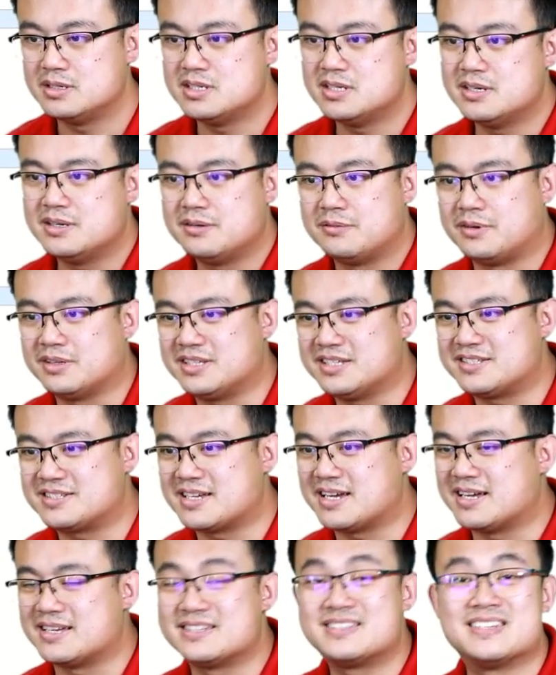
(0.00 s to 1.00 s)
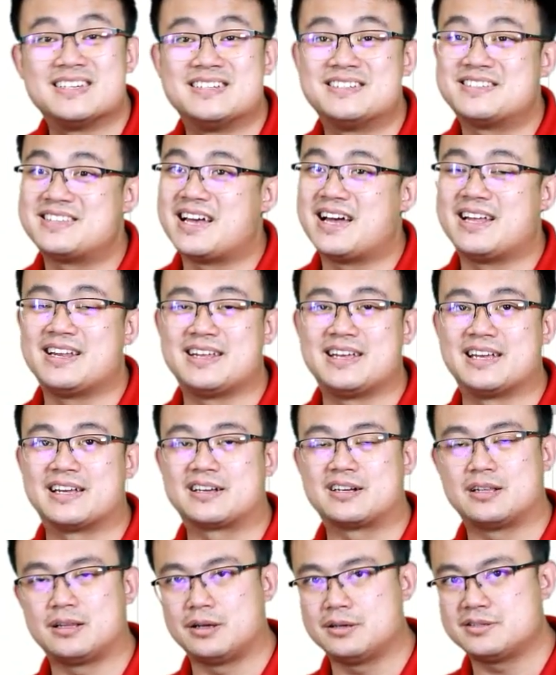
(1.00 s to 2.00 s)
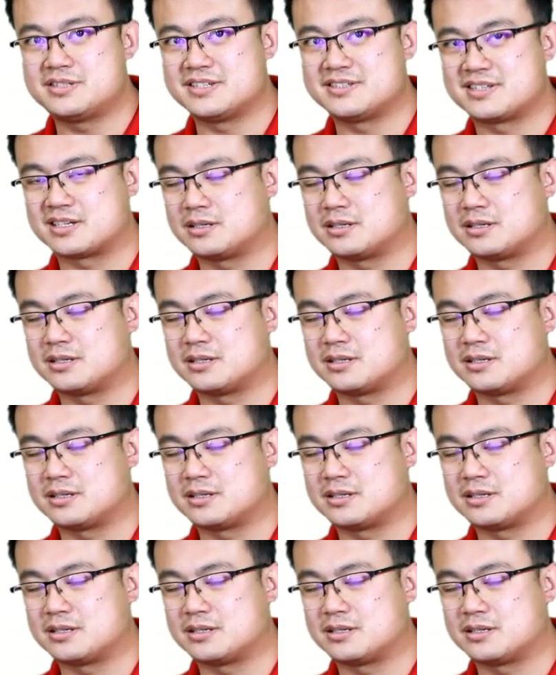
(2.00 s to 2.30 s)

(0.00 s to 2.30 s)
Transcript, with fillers: What this does is that it closes the